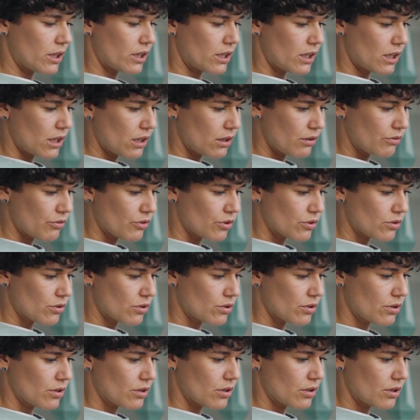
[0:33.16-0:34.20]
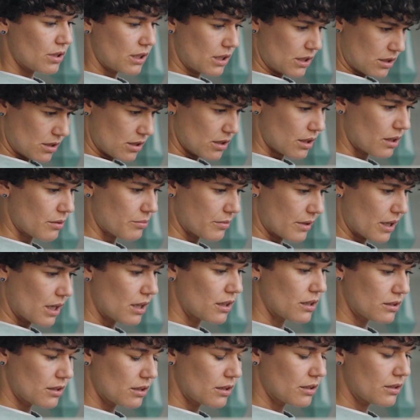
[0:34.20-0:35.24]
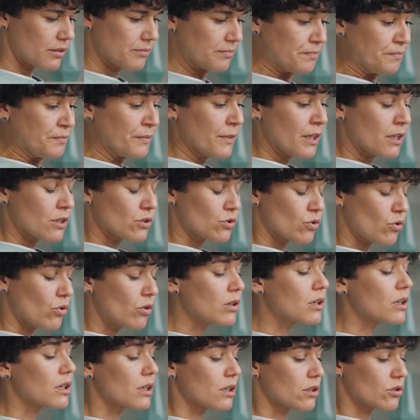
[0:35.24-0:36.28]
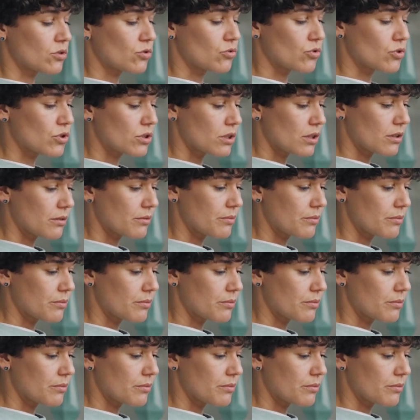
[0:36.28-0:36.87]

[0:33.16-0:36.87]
to figure out, is this a condition that we are